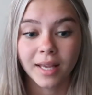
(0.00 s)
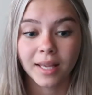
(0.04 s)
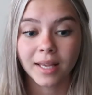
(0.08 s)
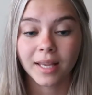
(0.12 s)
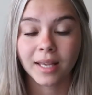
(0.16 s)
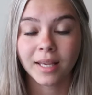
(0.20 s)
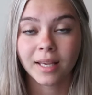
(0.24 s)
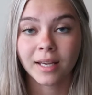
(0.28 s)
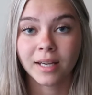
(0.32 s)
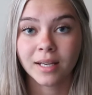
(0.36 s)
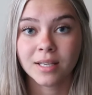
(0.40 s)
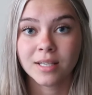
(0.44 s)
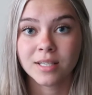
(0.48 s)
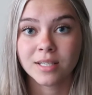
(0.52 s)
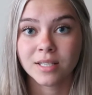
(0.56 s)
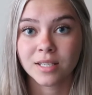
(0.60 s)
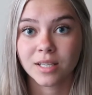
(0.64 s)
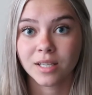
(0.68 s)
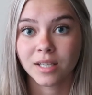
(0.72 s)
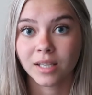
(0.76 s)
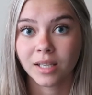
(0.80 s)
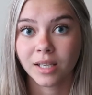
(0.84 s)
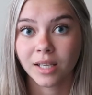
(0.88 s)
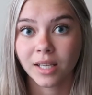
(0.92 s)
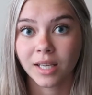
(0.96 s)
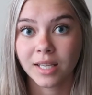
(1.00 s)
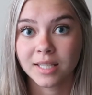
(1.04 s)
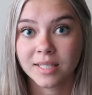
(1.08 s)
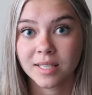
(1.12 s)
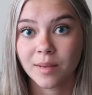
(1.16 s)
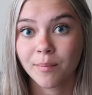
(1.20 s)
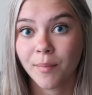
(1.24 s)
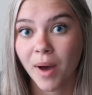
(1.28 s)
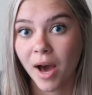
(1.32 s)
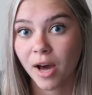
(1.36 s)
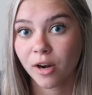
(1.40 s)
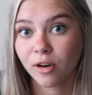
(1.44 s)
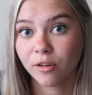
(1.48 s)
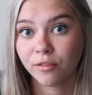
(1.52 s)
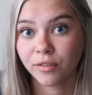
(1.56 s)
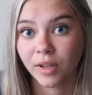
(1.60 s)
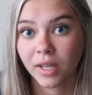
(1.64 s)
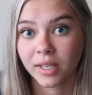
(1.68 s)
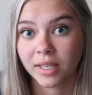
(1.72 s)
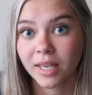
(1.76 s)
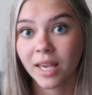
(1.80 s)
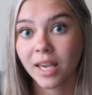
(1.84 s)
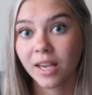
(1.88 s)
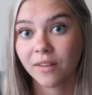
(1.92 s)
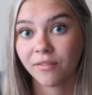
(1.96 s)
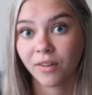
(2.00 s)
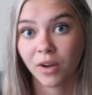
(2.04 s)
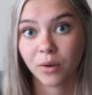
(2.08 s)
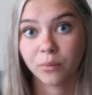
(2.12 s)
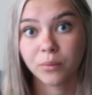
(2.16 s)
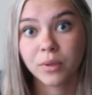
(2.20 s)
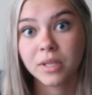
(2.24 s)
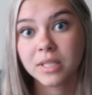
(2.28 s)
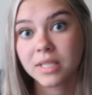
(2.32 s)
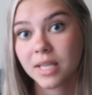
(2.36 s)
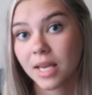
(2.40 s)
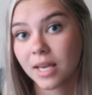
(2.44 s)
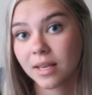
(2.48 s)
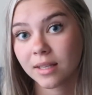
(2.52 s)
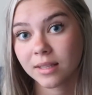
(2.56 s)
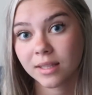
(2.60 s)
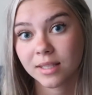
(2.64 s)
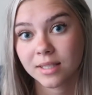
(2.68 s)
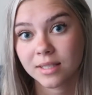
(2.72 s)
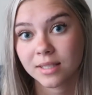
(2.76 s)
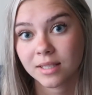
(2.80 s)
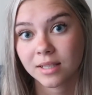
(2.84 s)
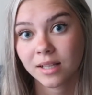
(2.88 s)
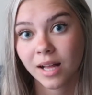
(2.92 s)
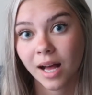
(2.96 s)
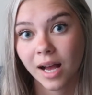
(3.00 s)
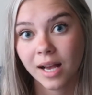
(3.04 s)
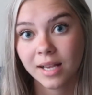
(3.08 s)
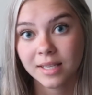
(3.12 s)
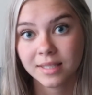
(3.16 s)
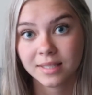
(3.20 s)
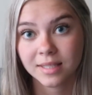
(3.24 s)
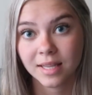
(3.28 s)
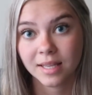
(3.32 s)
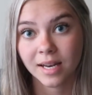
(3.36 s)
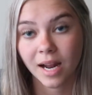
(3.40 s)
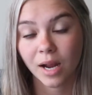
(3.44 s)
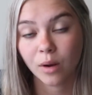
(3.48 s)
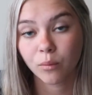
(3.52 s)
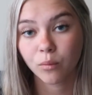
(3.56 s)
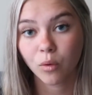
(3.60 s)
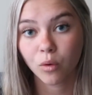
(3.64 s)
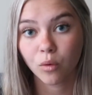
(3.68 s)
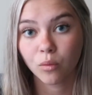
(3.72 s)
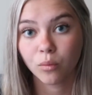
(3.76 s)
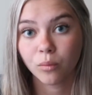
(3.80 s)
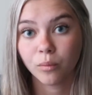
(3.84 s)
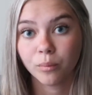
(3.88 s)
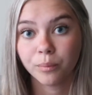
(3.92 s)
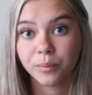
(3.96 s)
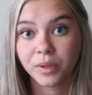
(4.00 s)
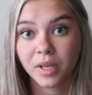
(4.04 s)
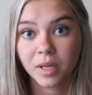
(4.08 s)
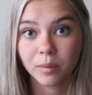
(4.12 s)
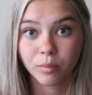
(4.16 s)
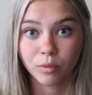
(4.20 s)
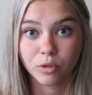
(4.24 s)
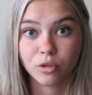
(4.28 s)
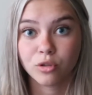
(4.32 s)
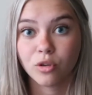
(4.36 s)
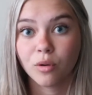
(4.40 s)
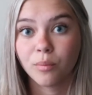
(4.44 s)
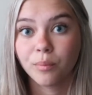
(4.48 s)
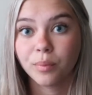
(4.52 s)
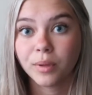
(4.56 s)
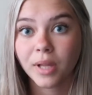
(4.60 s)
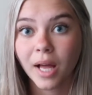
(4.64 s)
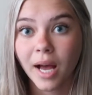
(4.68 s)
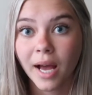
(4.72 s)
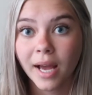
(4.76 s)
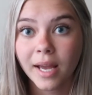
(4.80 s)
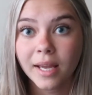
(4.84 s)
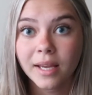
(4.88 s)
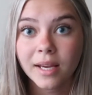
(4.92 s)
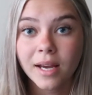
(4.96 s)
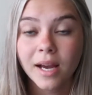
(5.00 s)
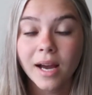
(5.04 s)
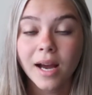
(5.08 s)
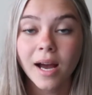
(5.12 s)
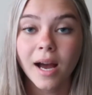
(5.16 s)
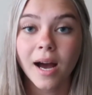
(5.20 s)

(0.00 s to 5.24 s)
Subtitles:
and it's a matter of like, hey, if I retake this class, then I won't be able to apply,